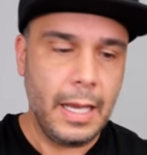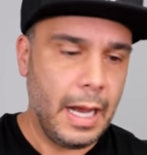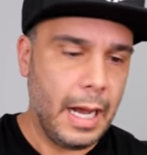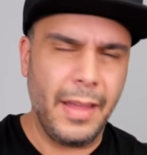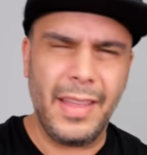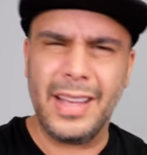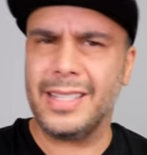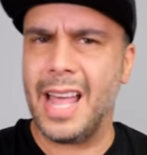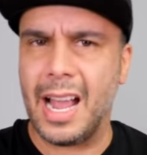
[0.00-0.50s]

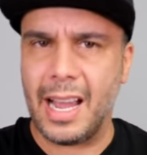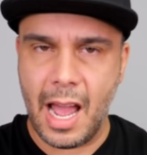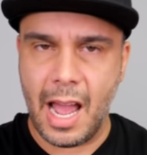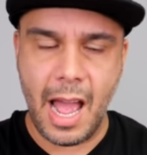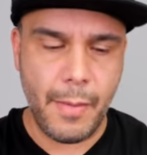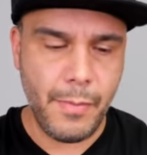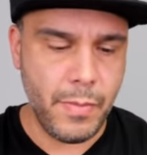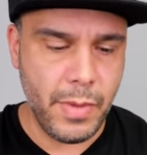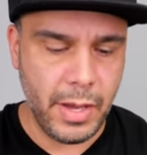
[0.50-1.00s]
So ensure
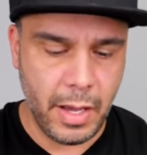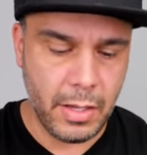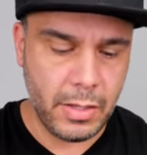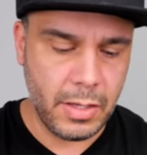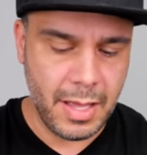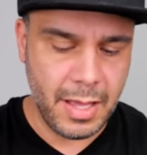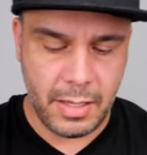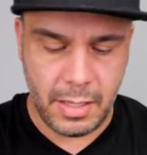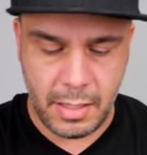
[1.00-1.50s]
to go with a
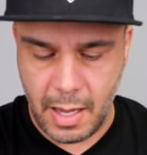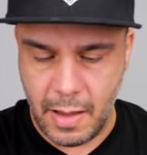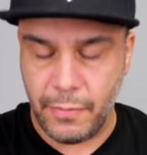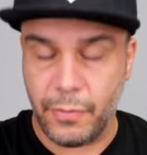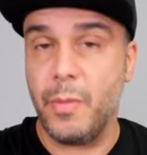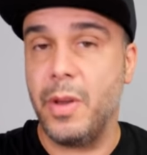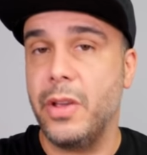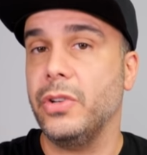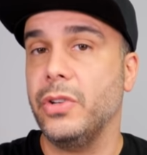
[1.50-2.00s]

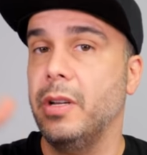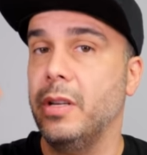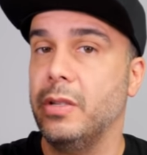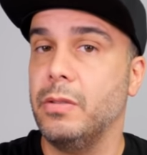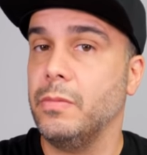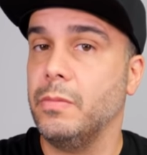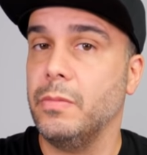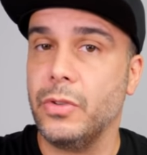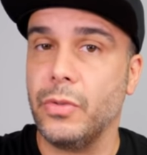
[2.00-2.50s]
Q-tip
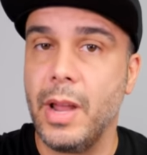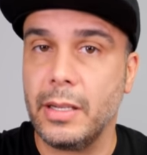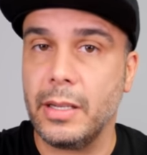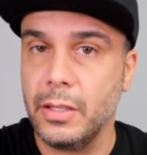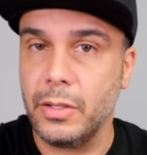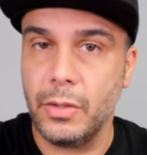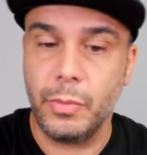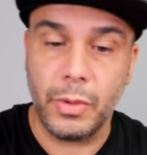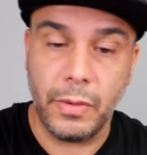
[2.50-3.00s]

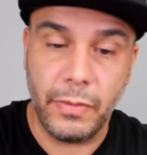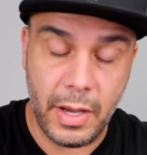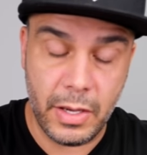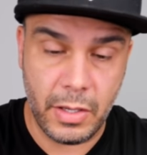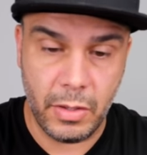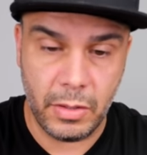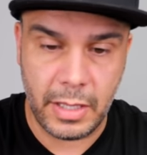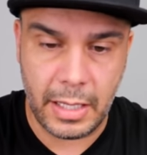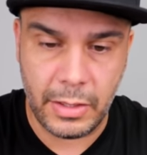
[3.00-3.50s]

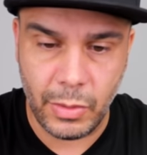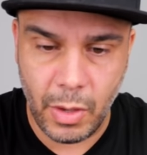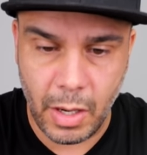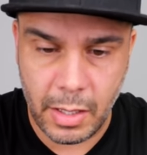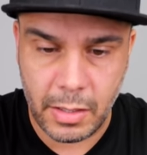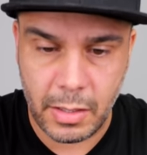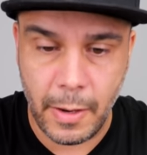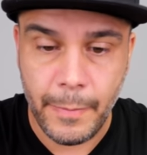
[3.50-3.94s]
or you know,